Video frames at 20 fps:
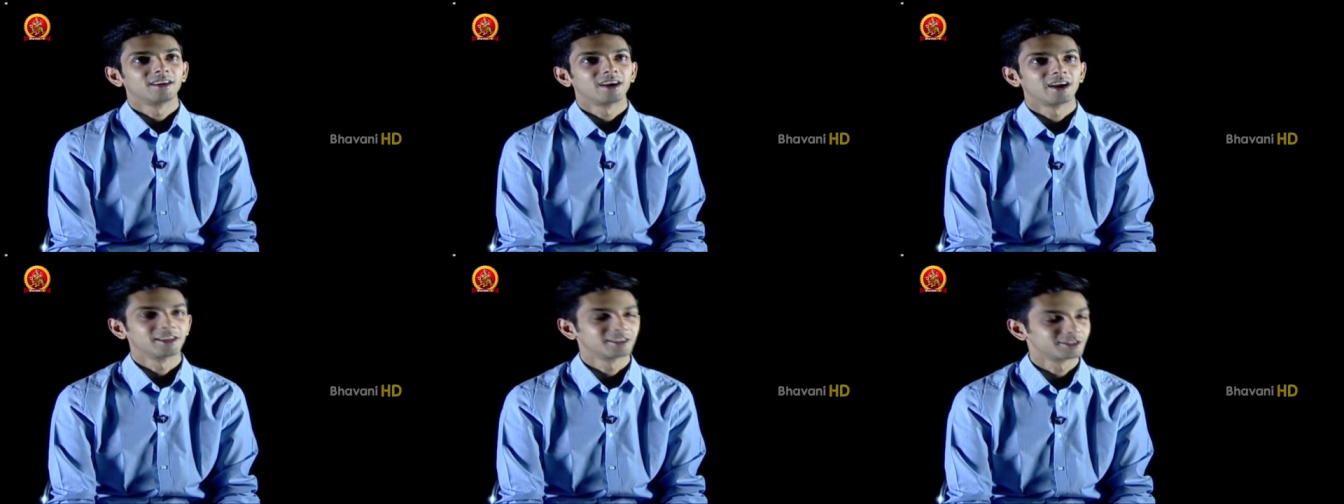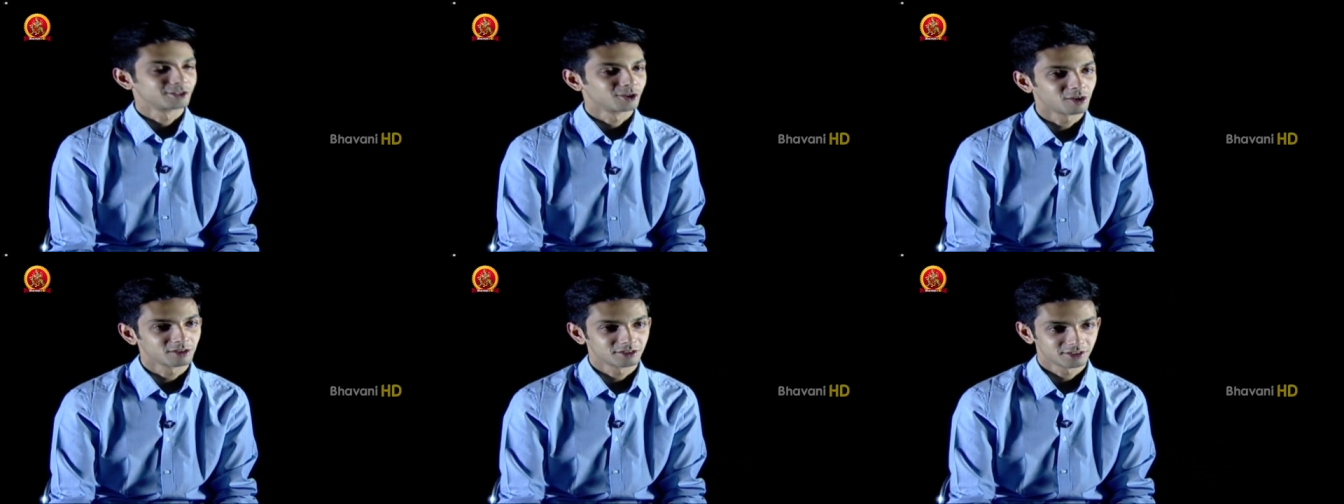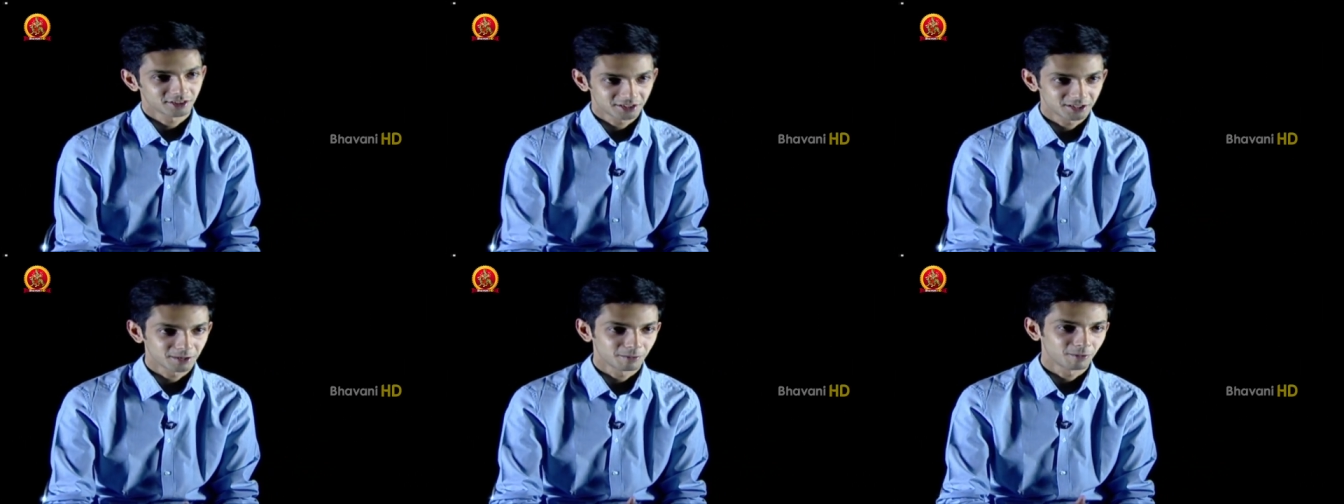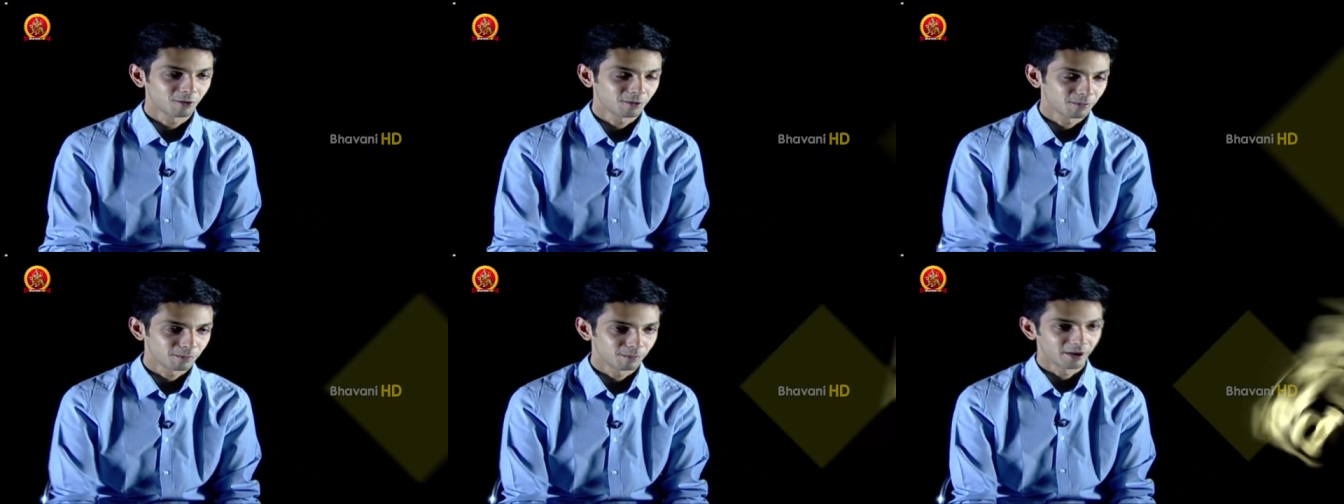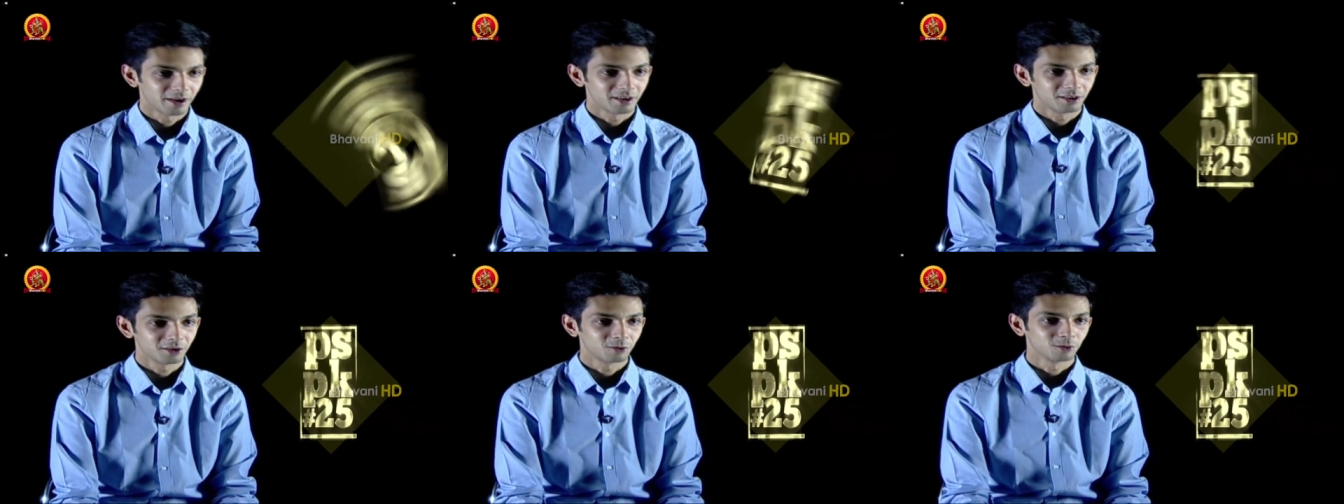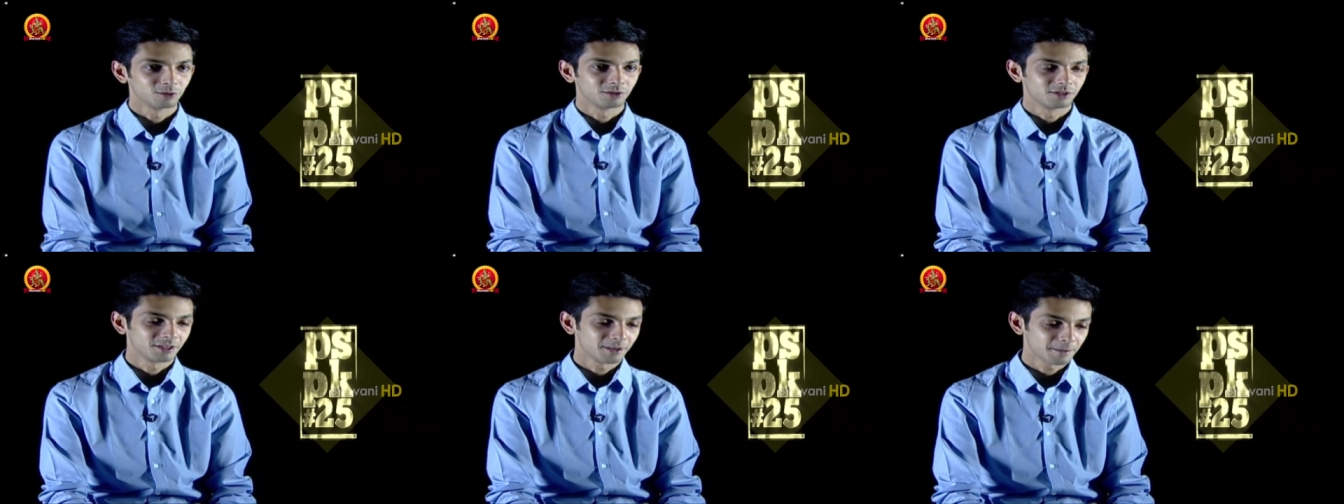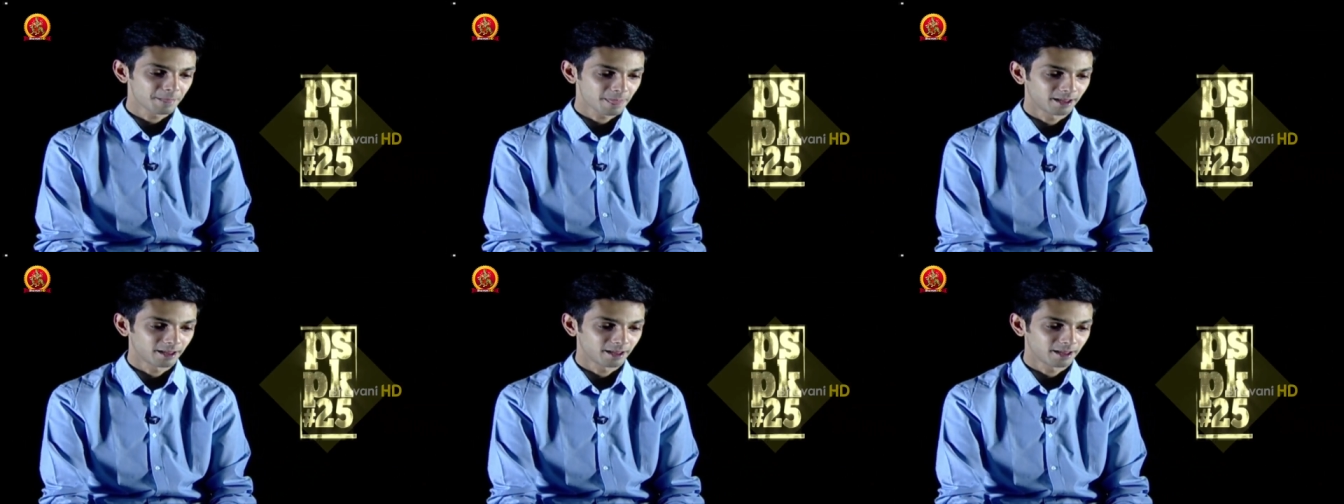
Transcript: And it's not just about Baitukochi.